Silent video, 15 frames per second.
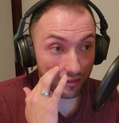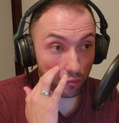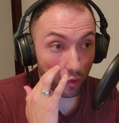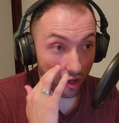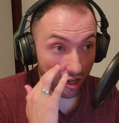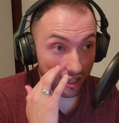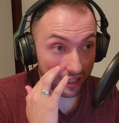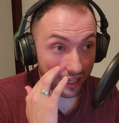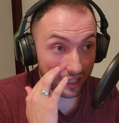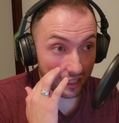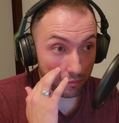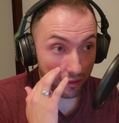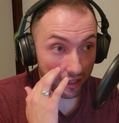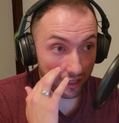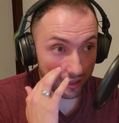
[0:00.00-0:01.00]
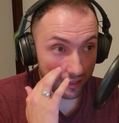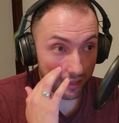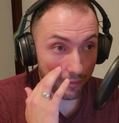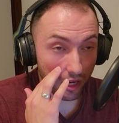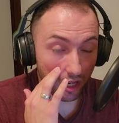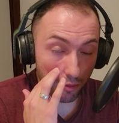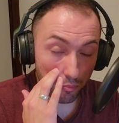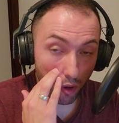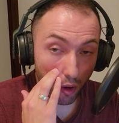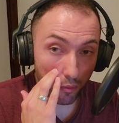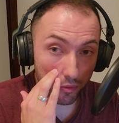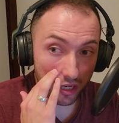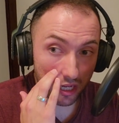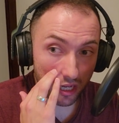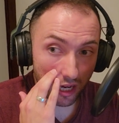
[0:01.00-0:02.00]
What kind of KD player I am, and
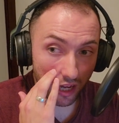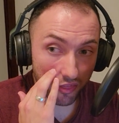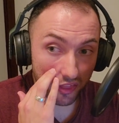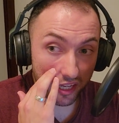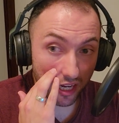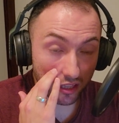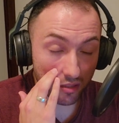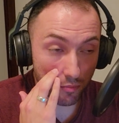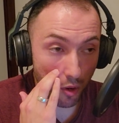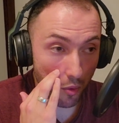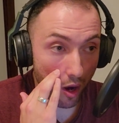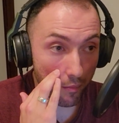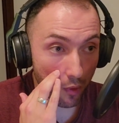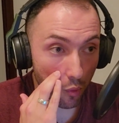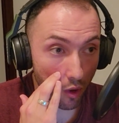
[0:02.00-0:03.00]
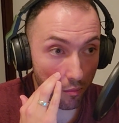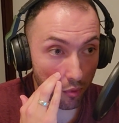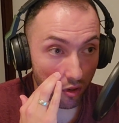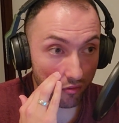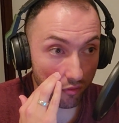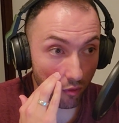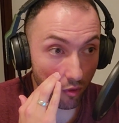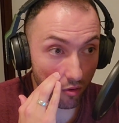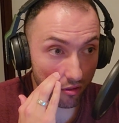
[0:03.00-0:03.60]
I think at the moment I'm a 1.4.